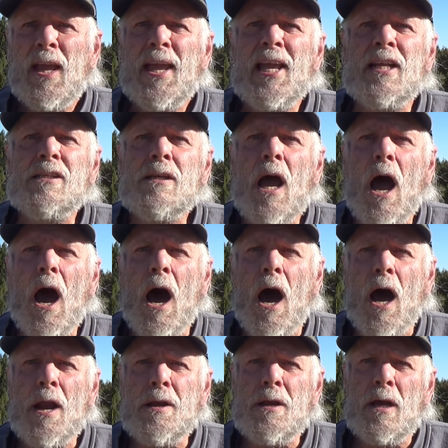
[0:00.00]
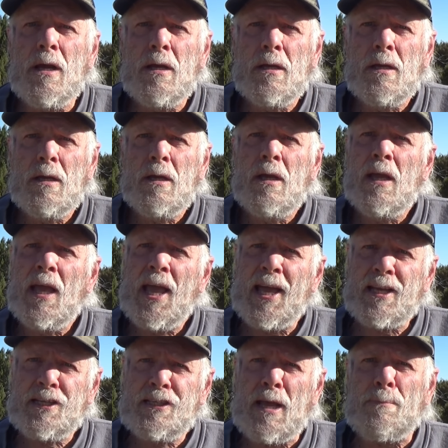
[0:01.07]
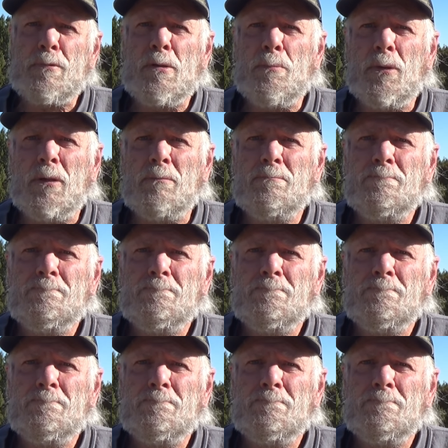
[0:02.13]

it's unacceptable.